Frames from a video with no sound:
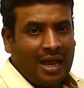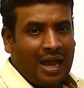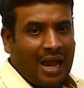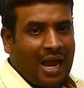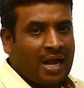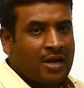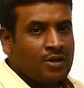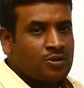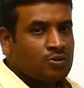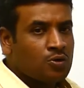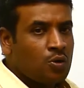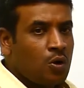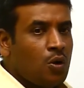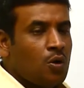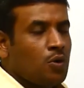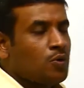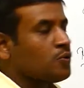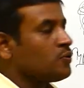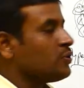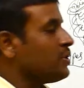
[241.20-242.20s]
and
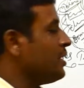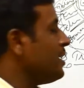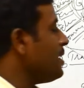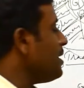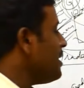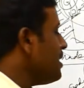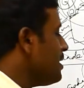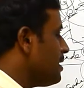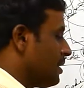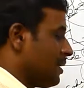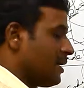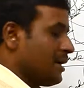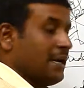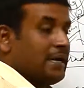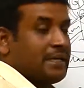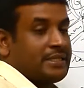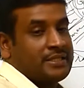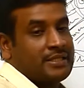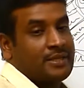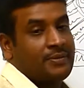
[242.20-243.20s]
sold to the
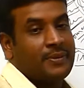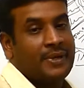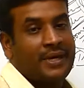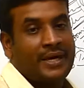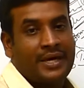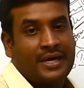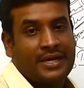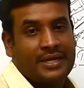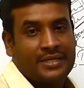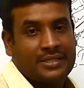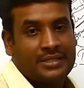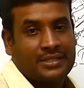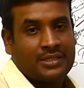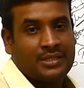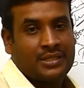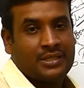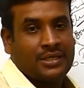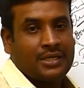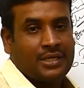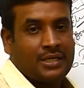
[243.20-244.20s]
customers.
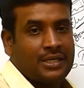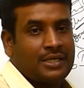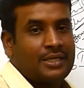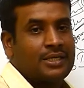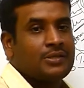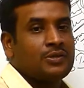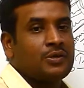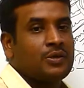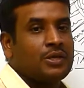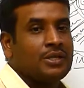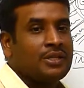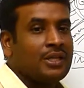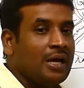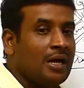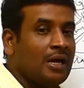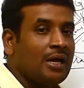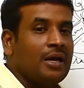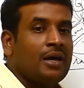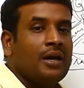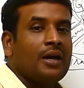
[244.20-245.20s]
It is only
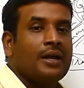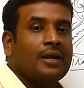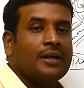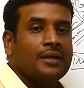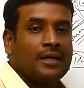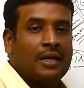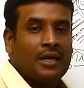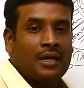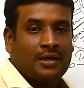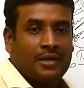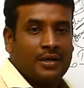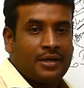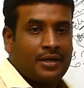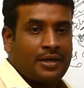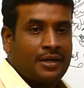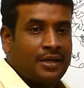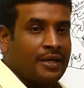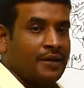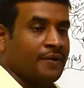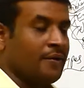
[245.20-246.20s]
the retail
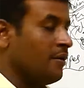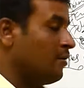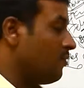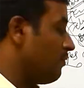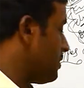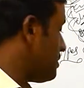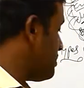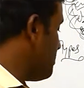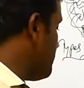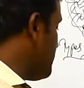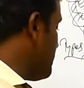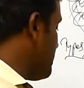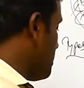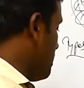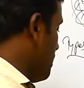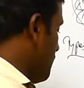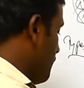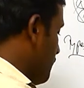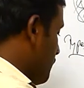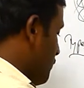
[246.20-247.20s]
trading. What is the meaning
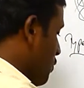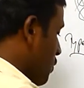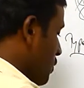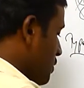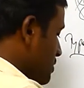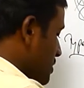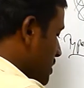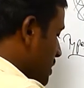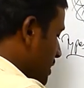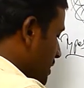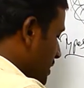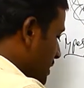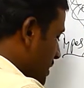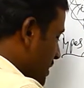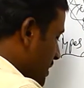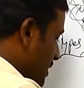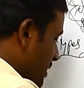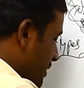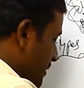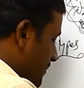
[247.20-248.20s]
of wholesale
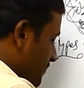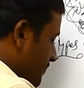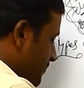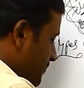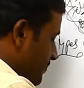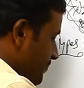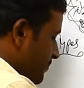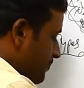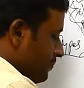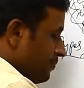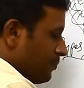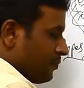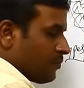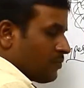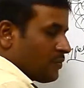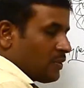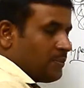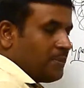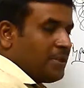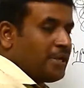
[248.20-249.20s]
trading?
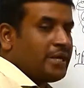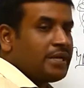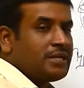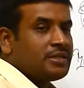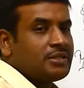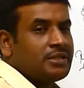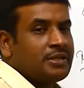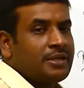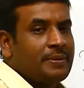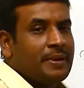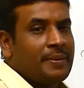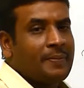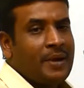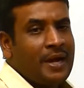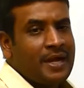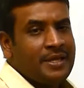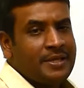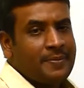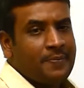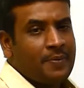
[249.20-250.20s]
Means he may
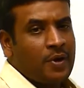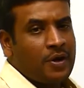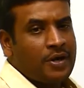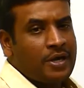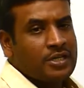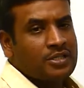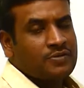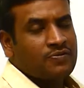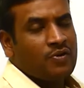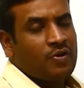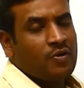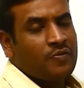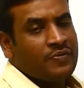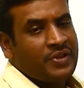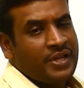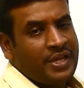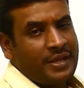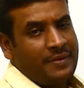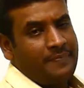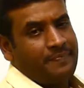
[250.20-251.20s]
buy the products from
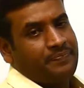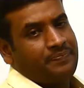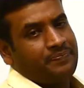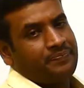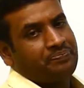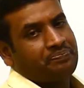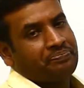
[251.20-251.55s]
the